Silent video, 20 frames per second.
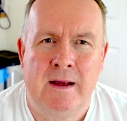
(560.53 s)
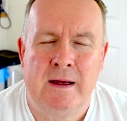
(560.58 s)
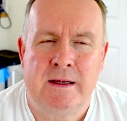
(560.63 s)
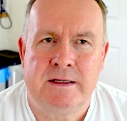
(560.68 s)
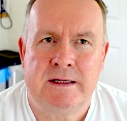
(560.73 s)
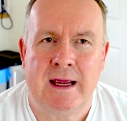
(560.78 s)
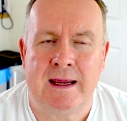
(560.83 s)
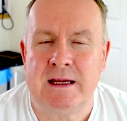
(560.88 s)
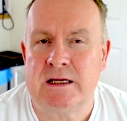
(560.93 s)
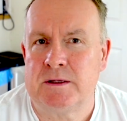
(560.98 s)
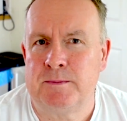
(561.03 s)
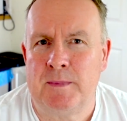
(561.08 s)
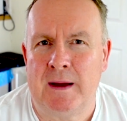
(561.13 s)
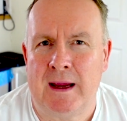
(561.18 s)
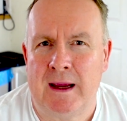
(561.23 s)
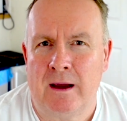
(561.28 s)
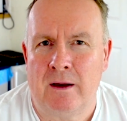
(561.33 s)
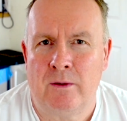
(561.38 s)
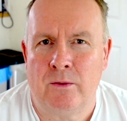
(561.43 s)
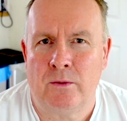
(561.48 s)
takes me
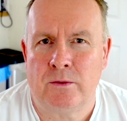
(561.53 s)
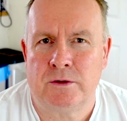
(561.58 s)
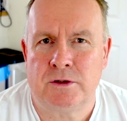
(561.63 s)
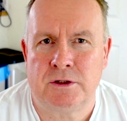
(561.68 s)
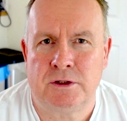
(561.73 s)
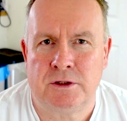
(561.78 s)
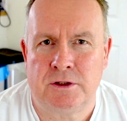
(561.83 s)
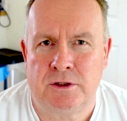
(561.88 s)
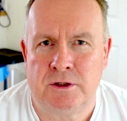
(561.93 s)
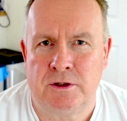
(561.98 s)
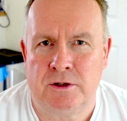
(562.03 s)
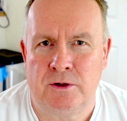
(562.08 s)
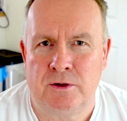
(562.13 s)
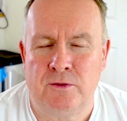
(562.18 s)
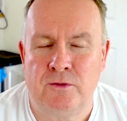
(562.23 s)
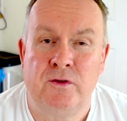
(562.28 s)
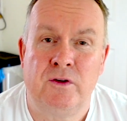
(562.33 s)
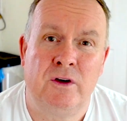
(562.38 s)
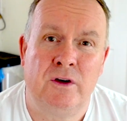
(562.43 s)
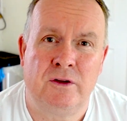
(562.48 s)
out to do
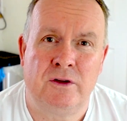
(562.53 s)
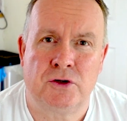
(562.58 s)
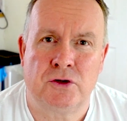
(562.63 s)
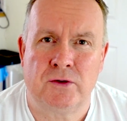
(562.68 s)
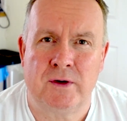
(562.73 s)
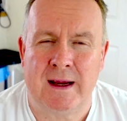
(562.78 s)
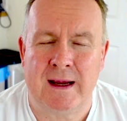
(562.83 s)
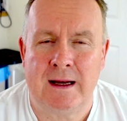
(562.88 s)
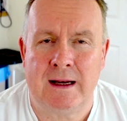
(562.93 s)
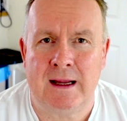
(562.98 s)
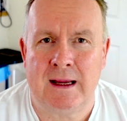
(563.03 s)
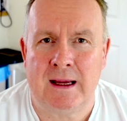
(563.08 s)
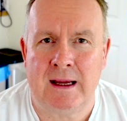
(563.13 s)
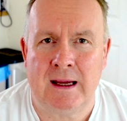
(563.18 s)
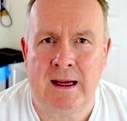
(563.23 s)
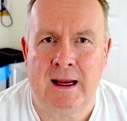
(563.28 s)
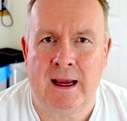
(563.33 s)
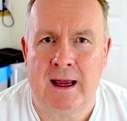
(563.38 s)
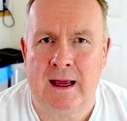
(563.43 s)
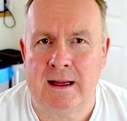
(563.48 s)
further
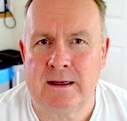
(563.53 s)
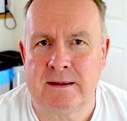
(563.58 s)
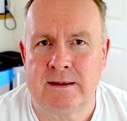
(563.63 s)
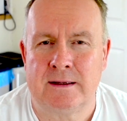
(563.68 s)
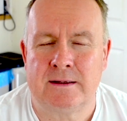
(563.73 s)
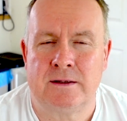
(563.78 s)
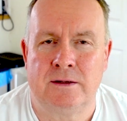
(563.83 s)
training and